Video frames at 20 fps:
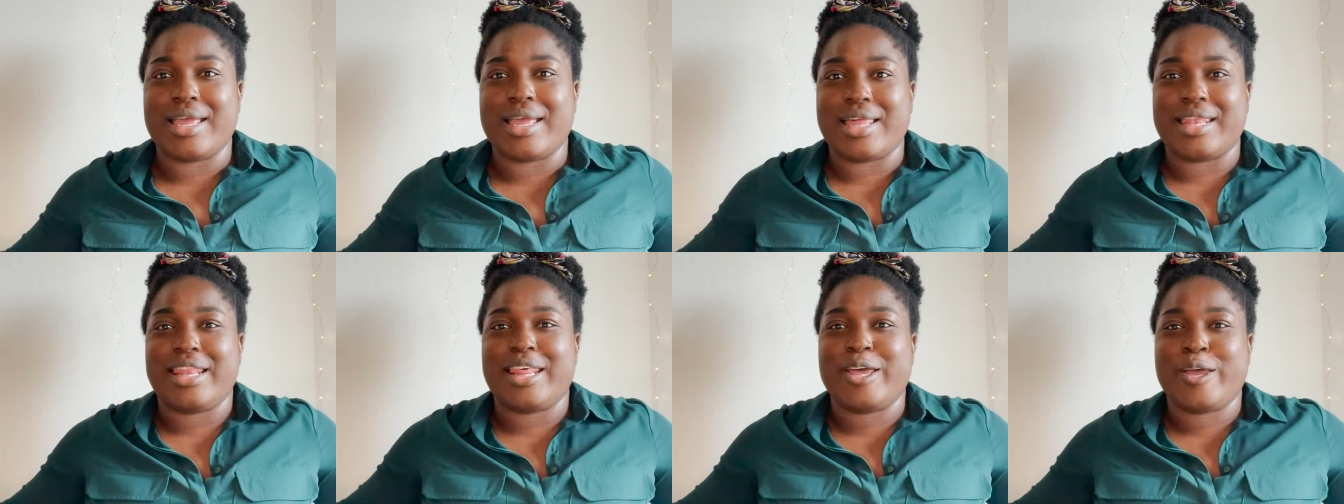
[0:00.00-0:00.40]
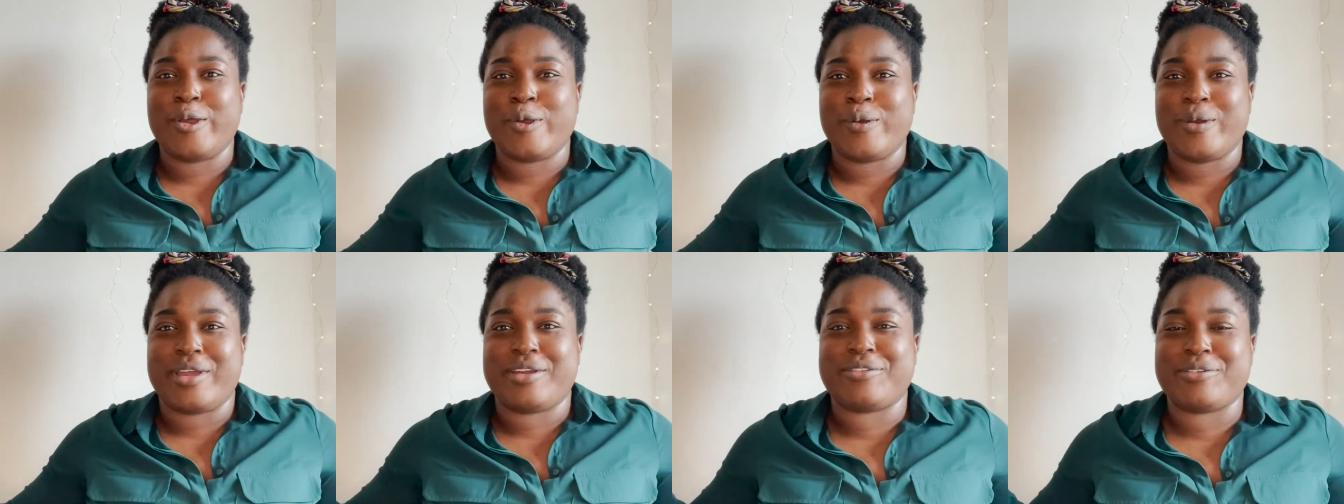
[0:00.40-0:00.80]
Hello,
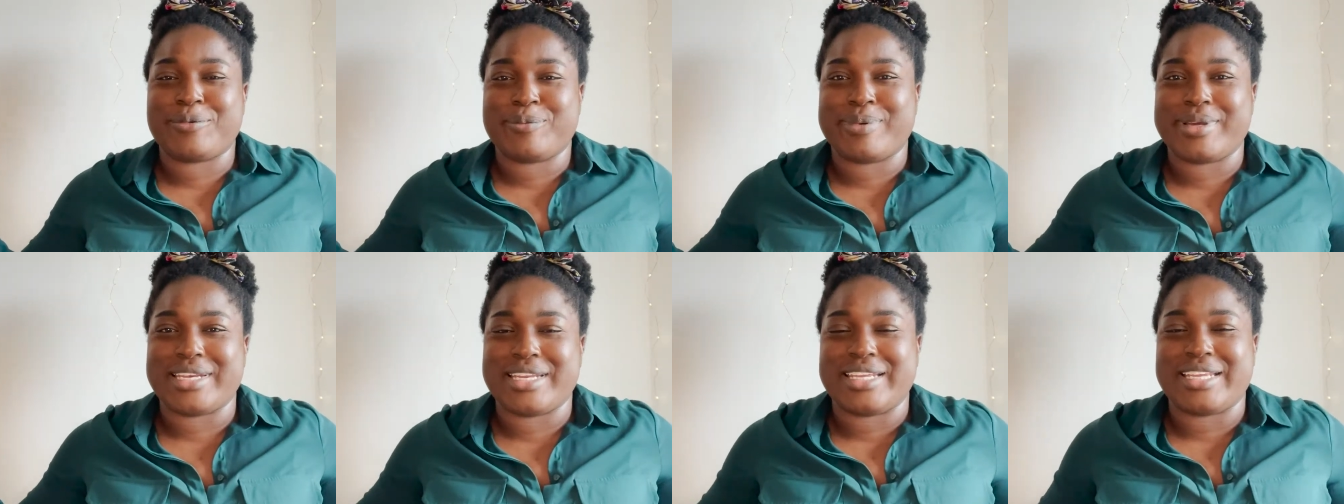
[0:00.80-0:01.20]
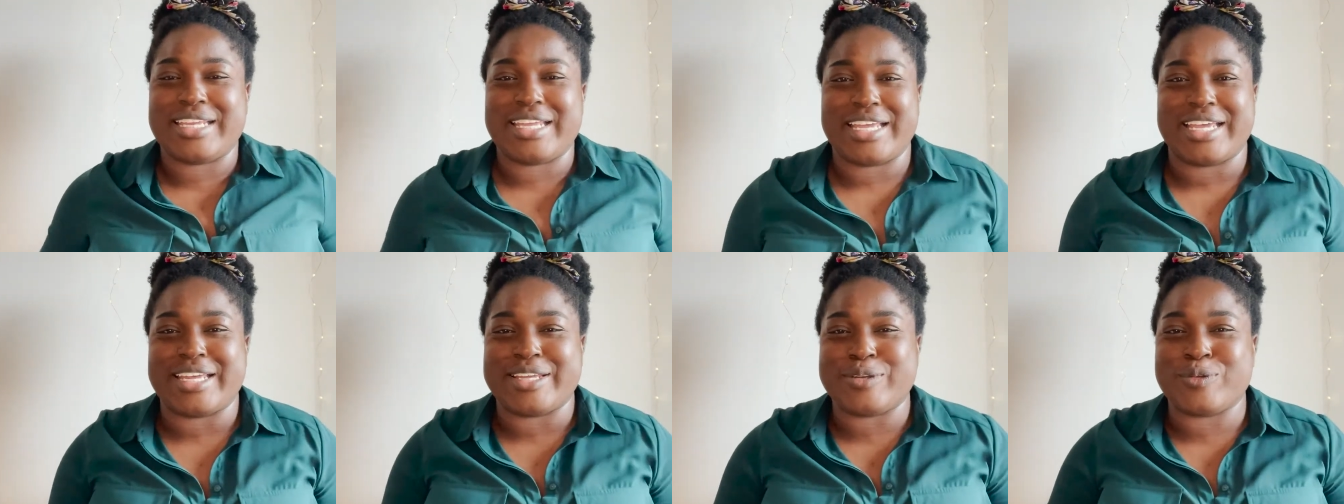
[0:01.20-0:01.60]
everybody,
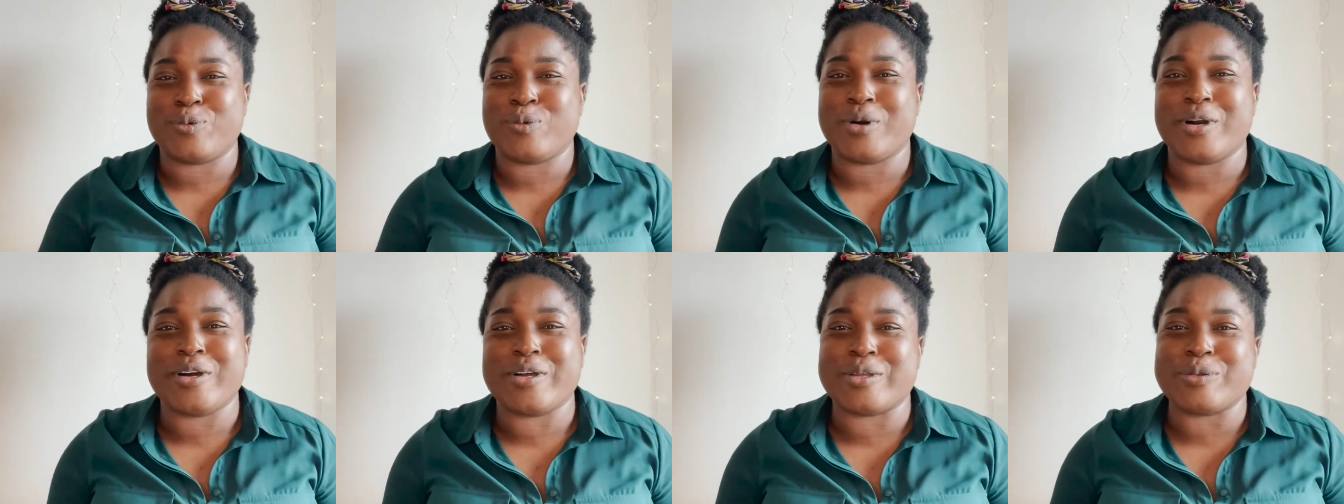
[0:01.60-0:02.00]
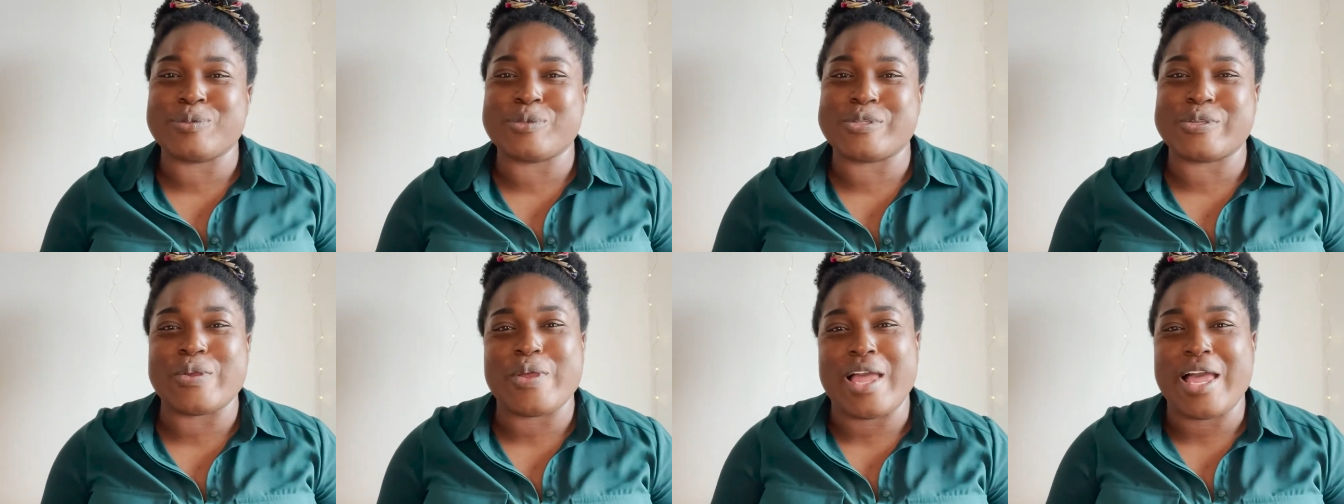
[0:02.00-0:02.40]
and welcome
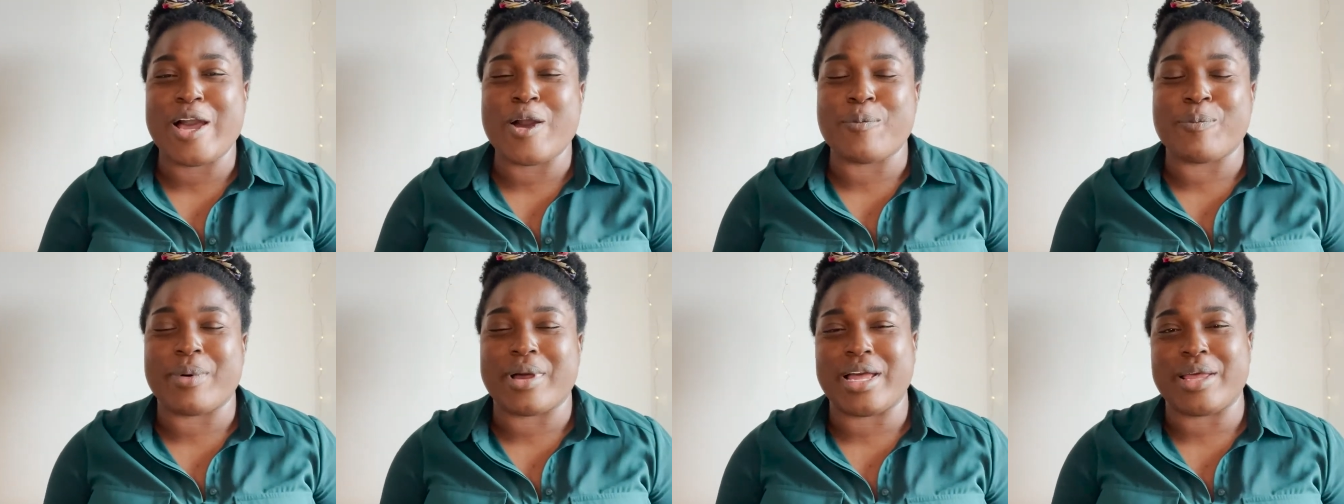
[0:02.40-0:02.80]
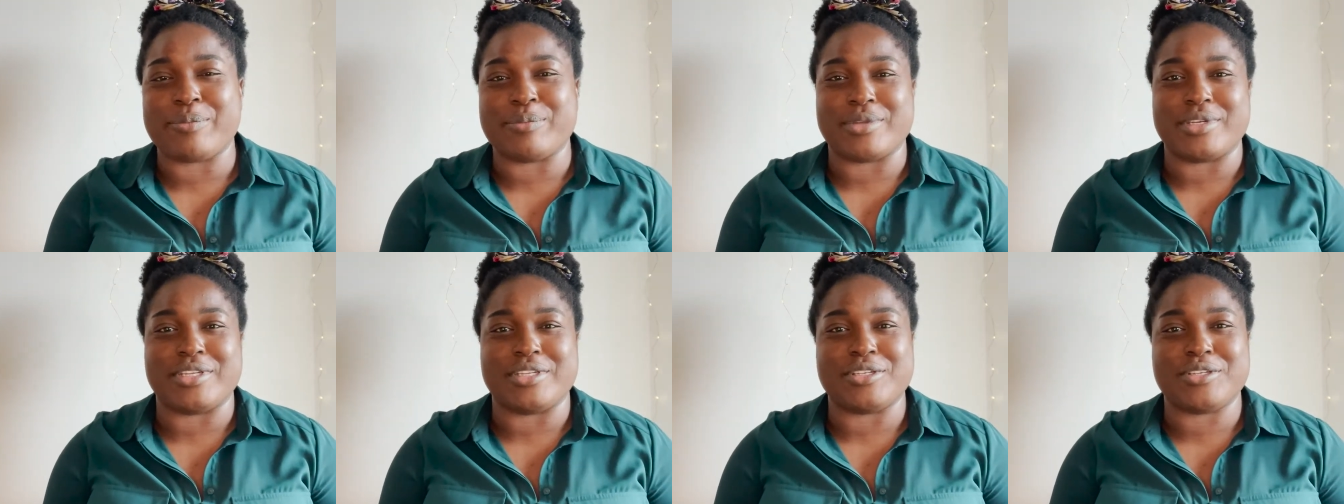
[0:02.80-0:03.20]
to Help I'm
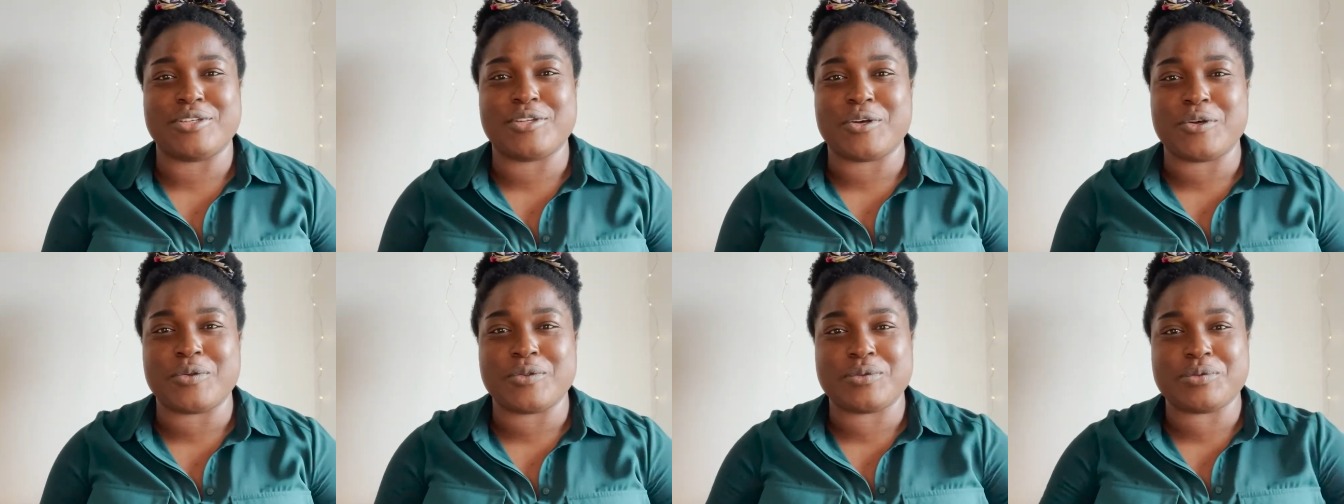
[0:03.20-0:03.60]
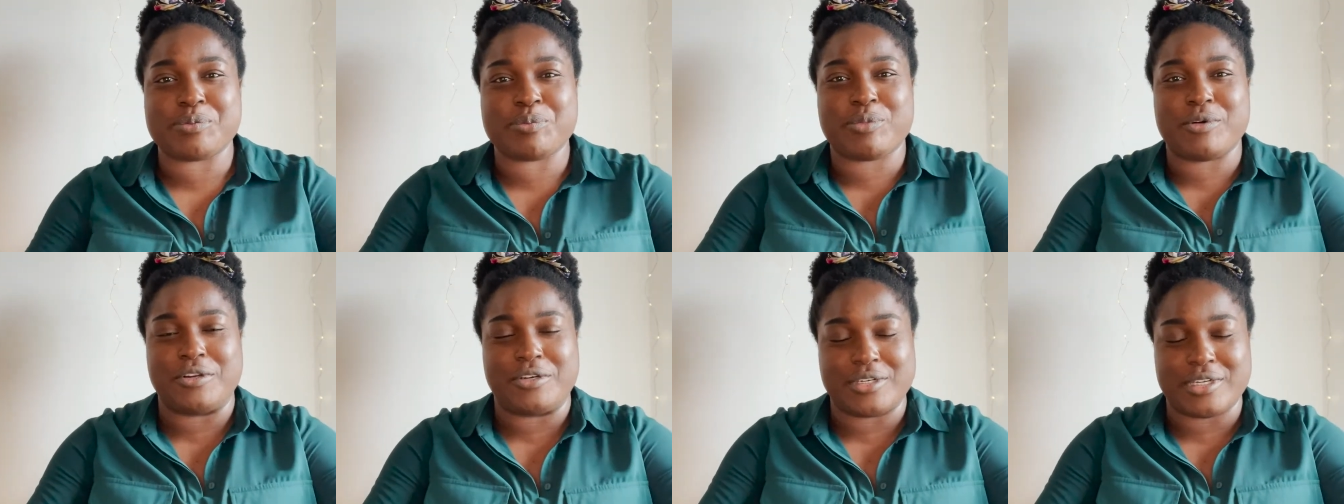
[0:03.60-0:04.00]
an Adult
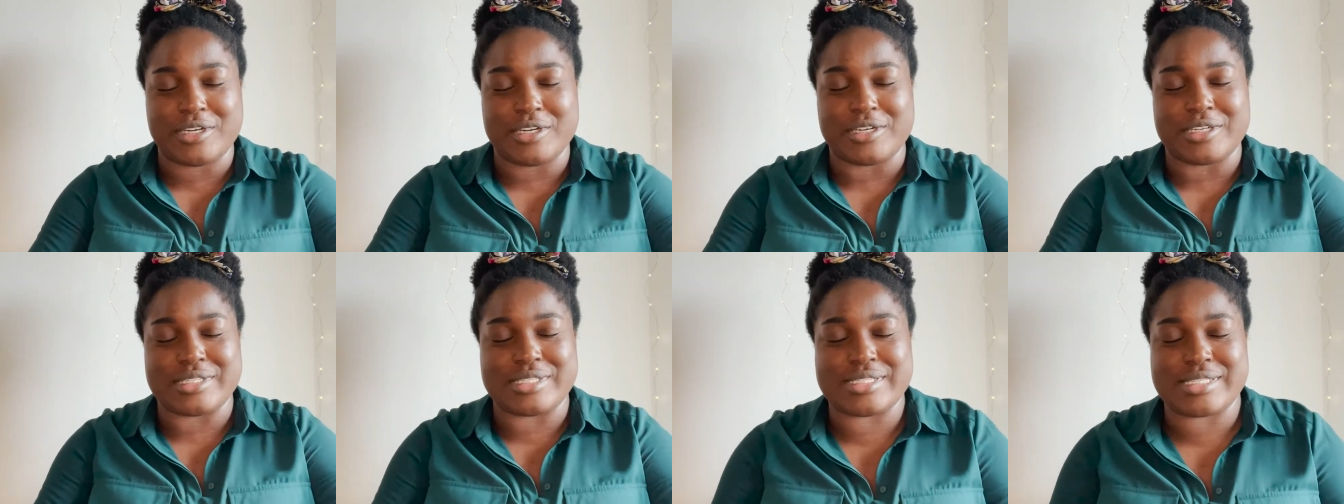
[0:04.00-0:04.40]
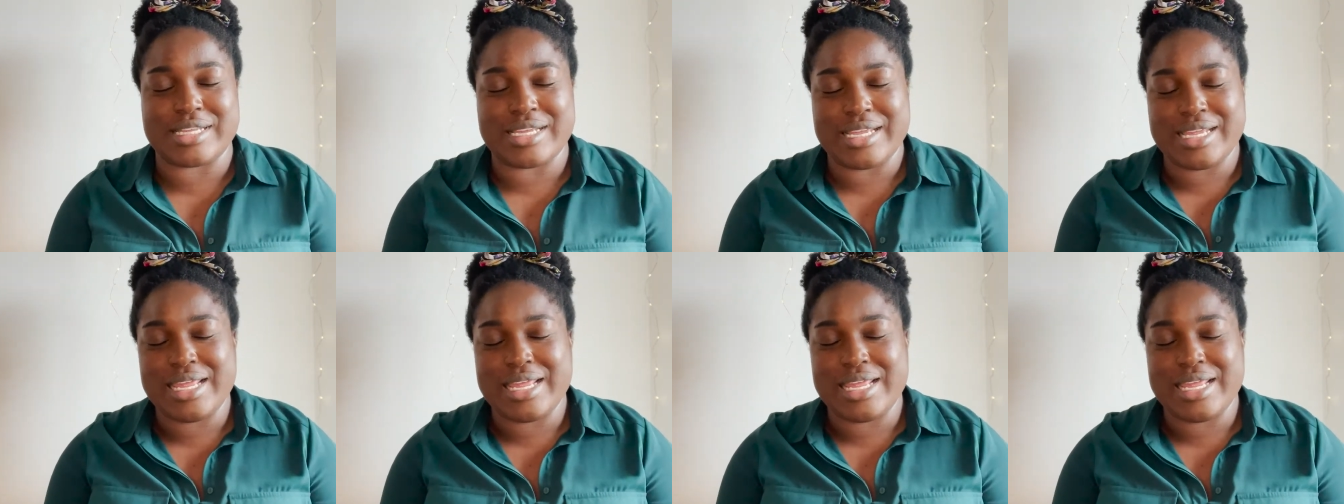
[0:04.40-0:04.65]
podcast.